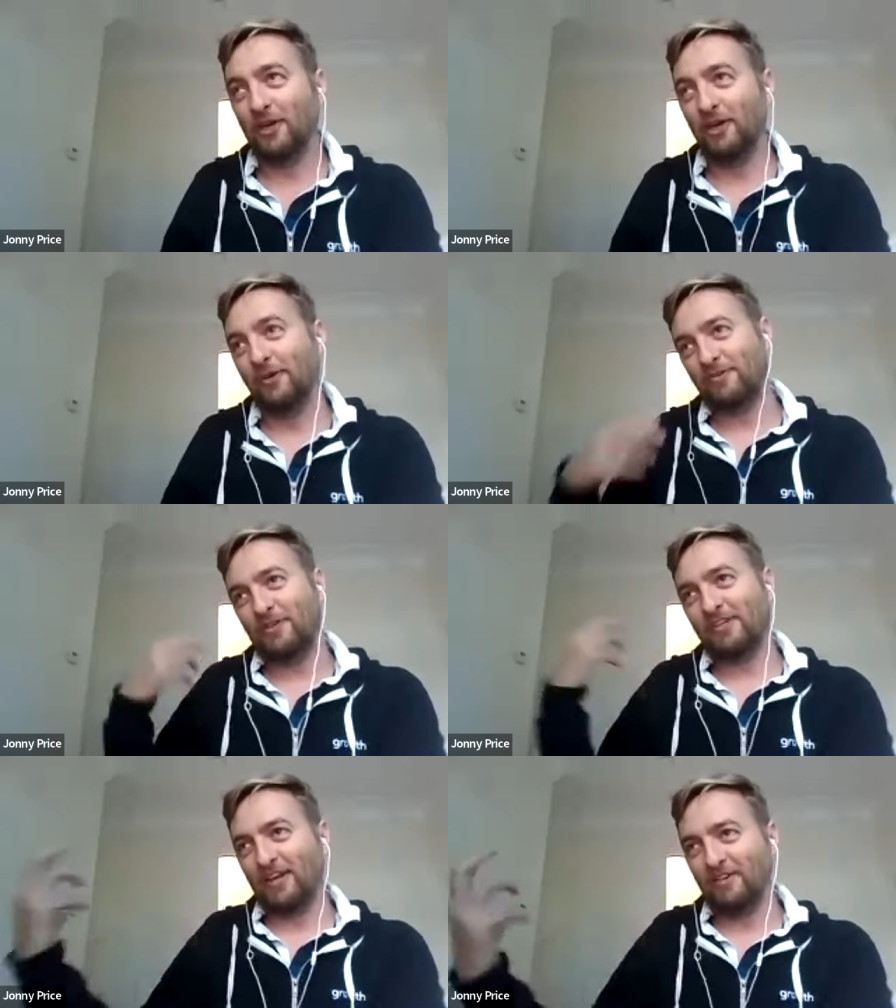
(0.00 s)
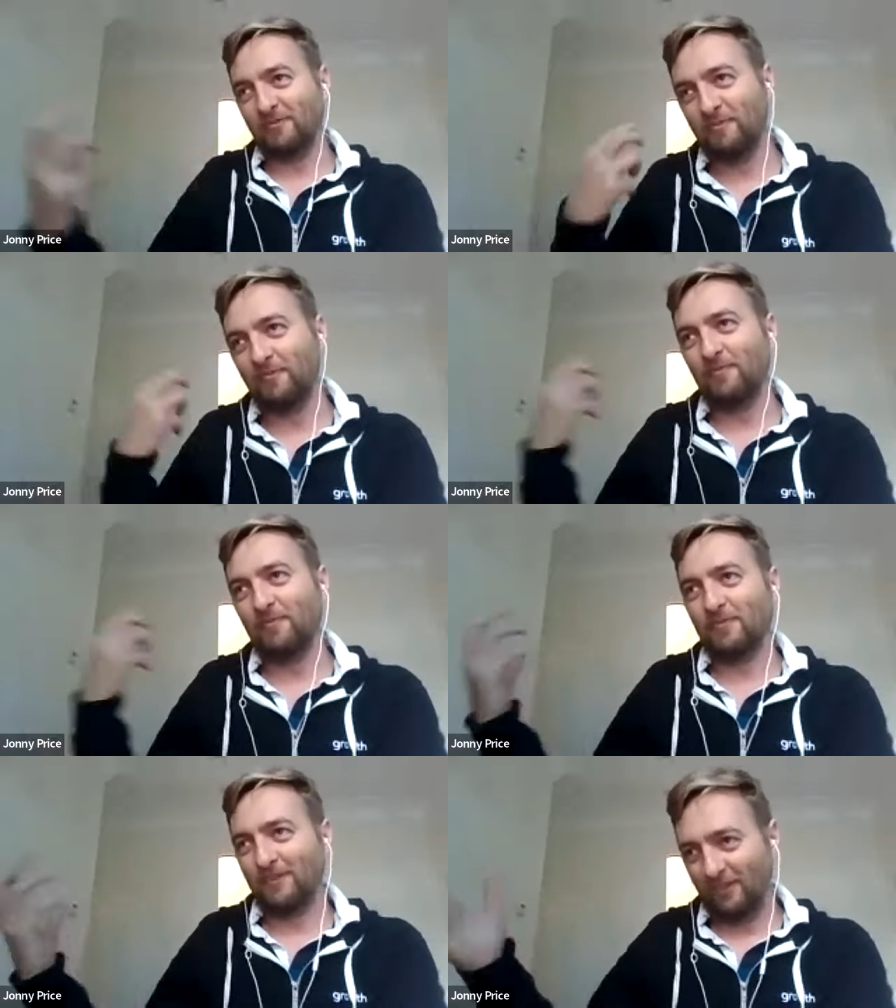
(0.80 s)
and so it's it's kind of
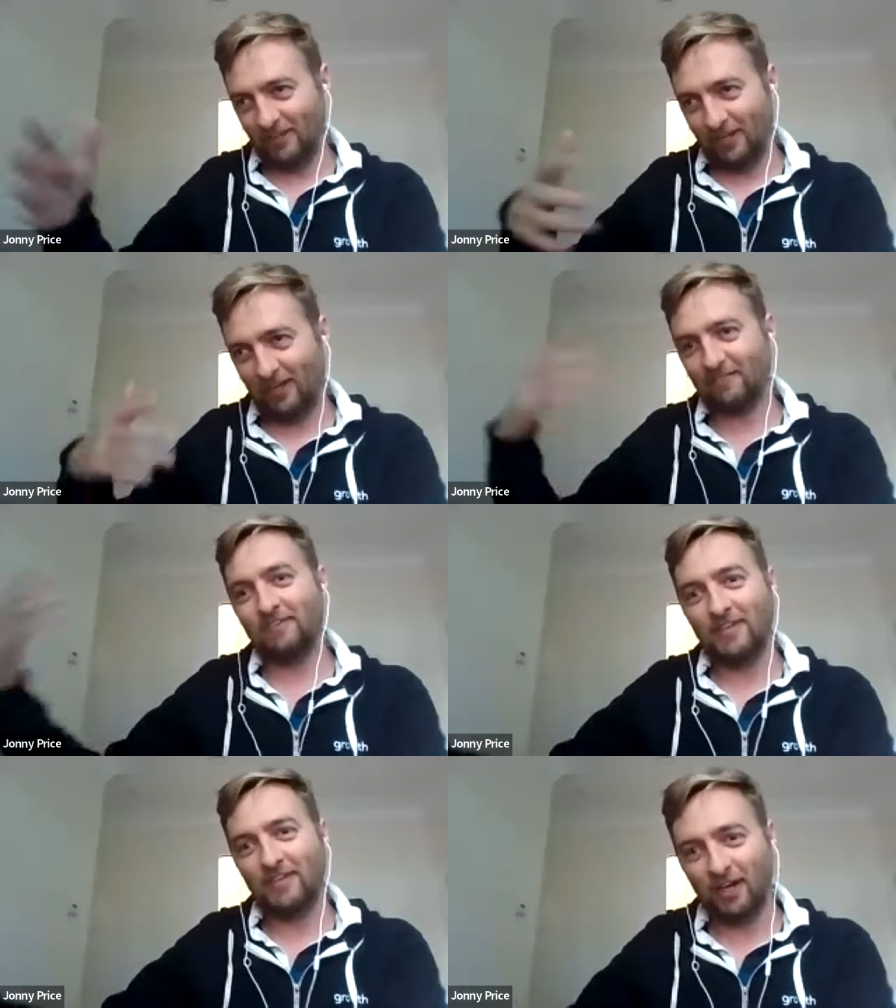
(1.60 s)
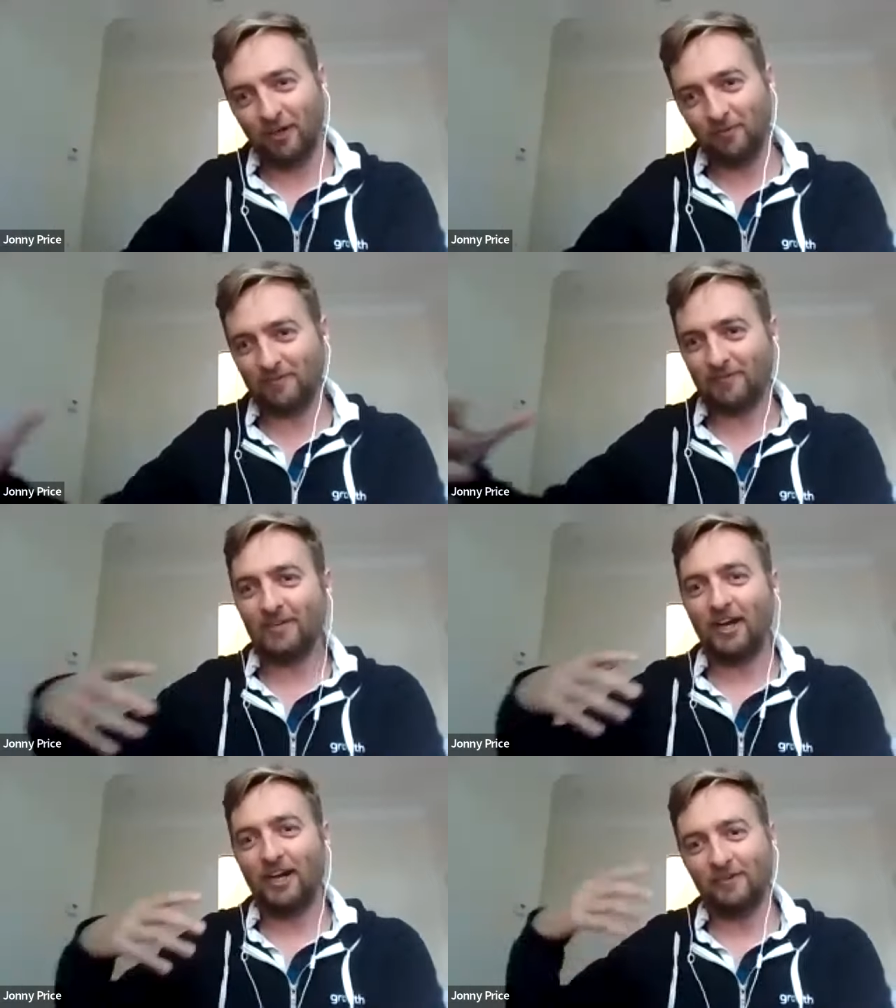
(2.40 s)
the SEC helped
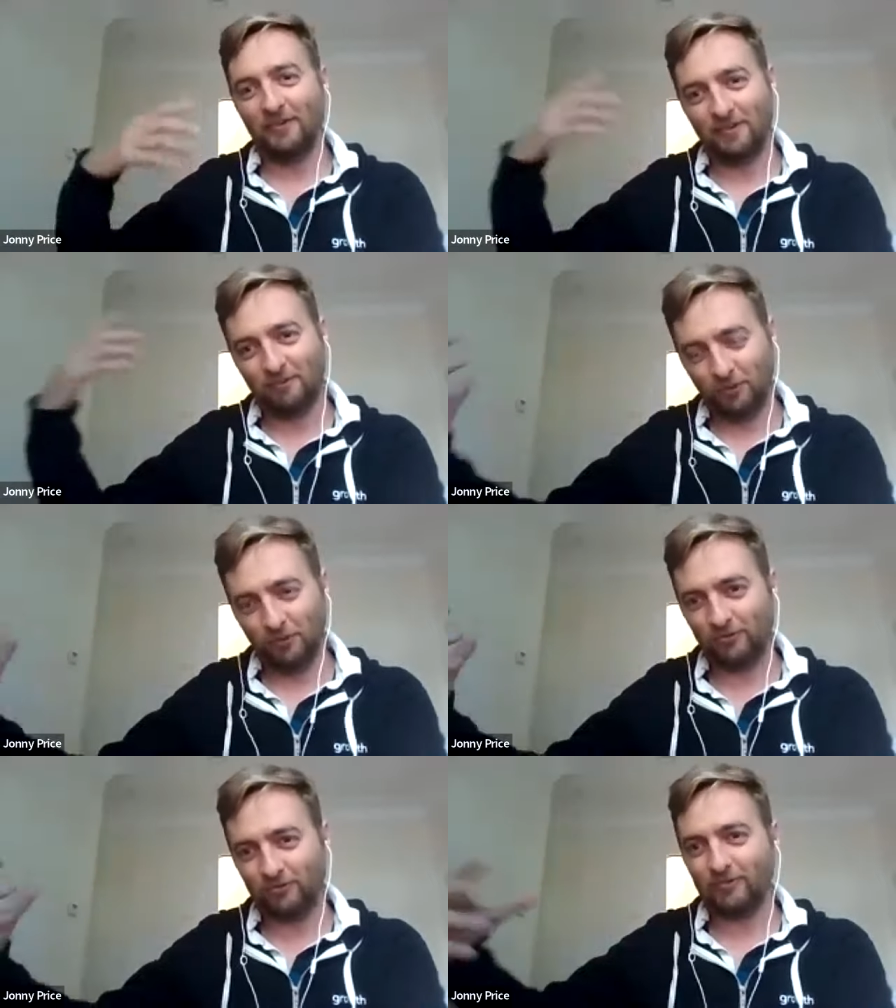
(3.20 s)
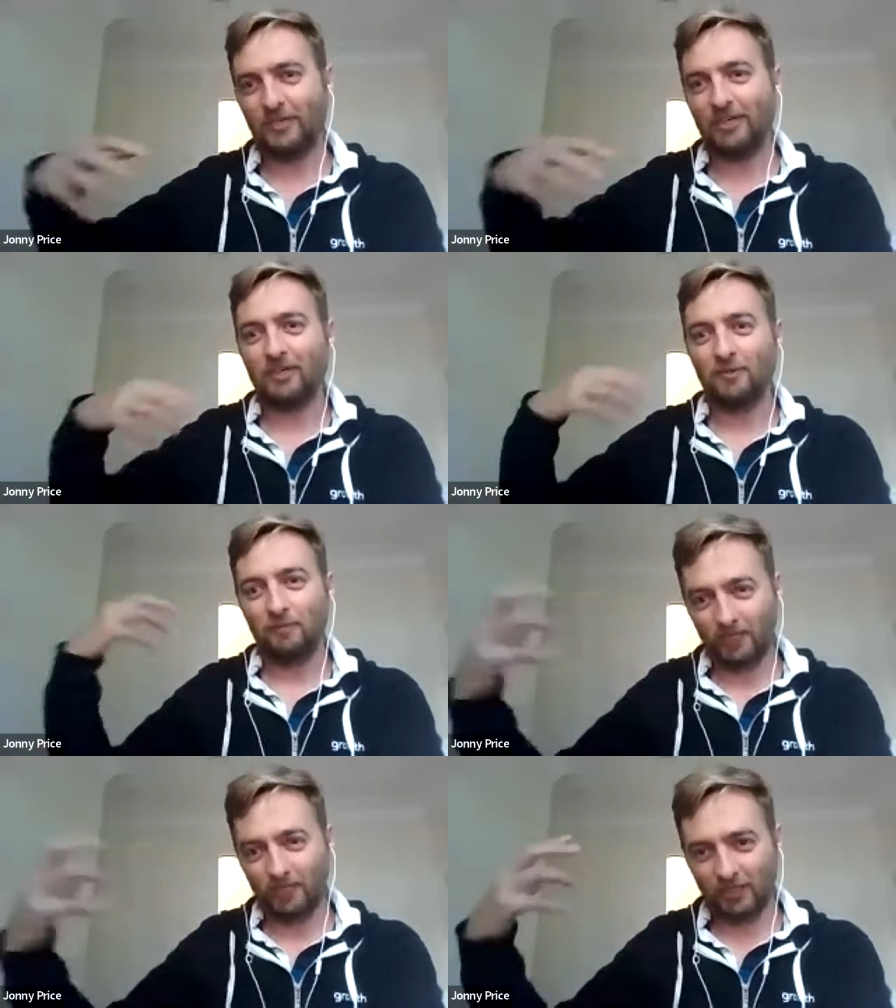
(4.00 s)
uh, with the rules,
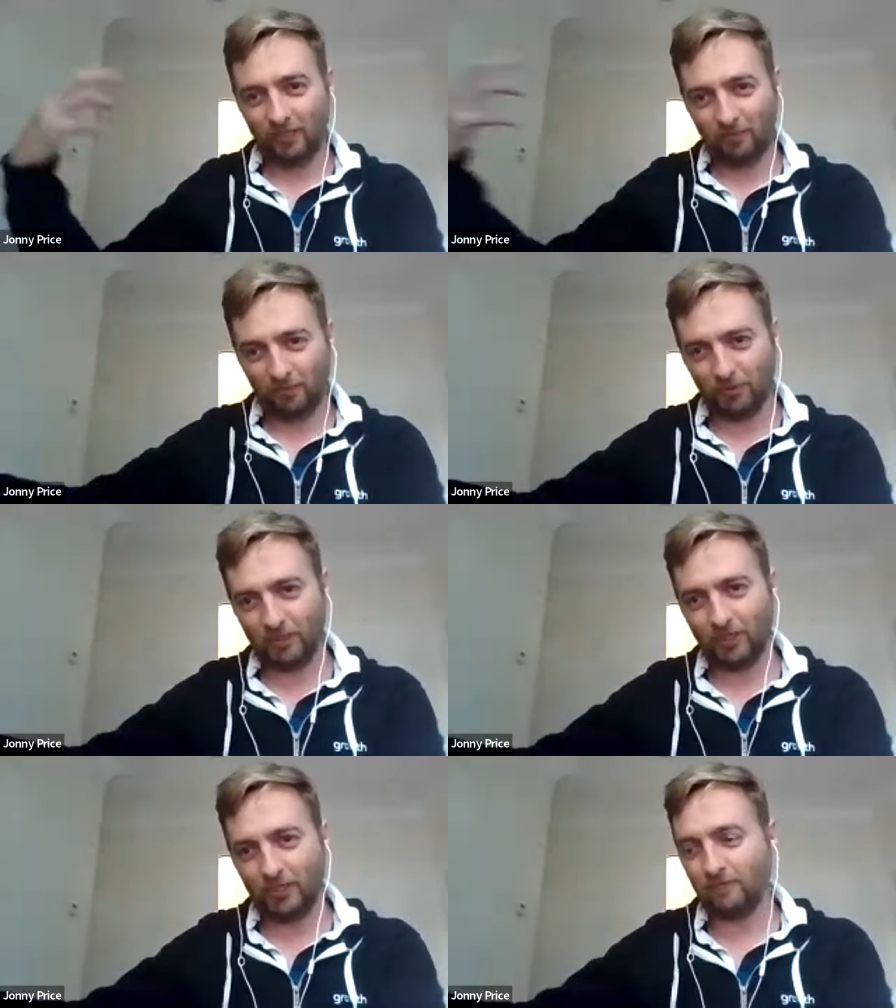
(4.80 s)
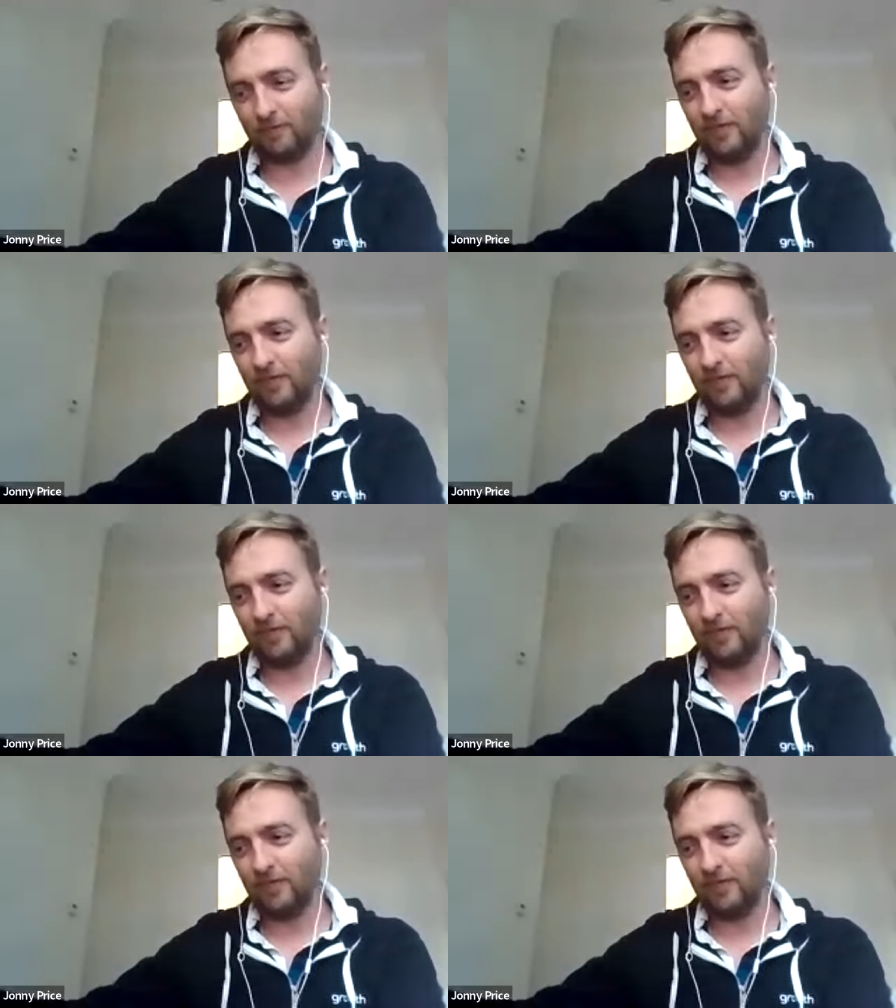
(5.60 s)
building a better product,